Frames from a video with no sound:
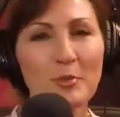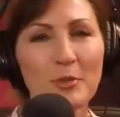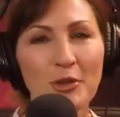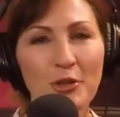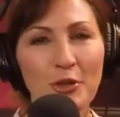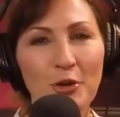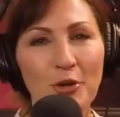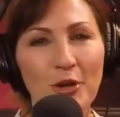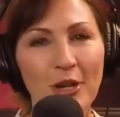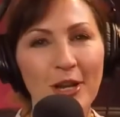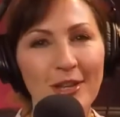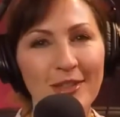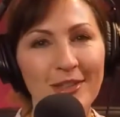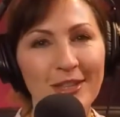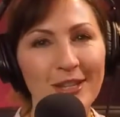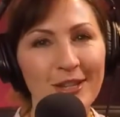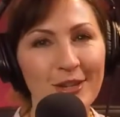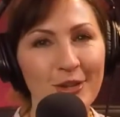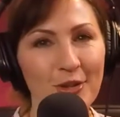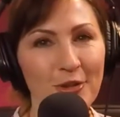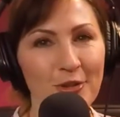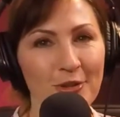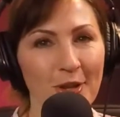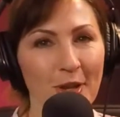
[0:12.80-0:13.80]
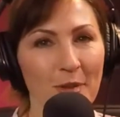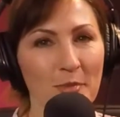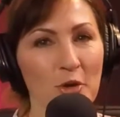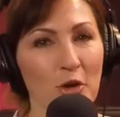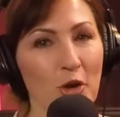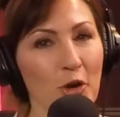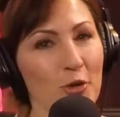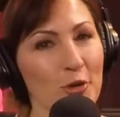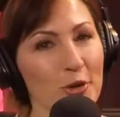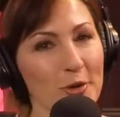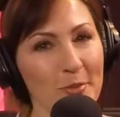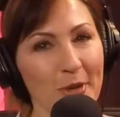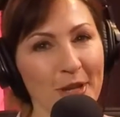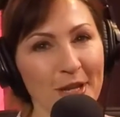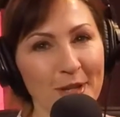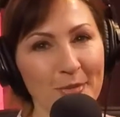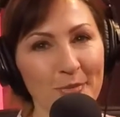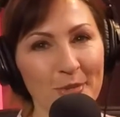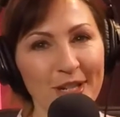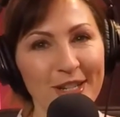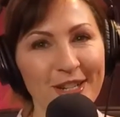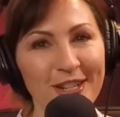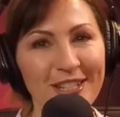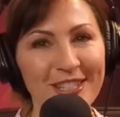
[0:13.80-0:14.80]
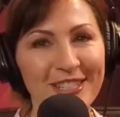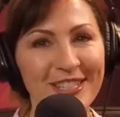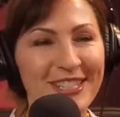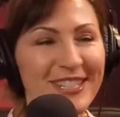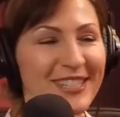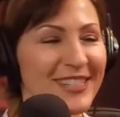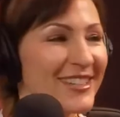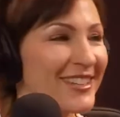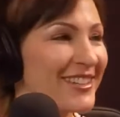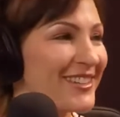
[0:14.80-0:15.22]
to Third Eye Thinkers. I'm your host, Megan Benanti.